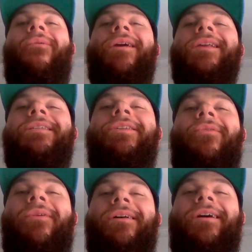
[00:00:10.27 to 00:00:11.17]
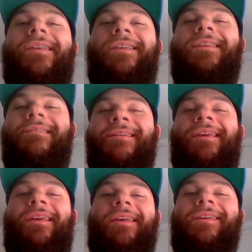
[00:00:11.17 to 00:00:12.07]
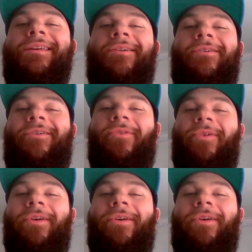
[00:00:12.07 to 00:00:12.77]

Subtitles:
what is going on here?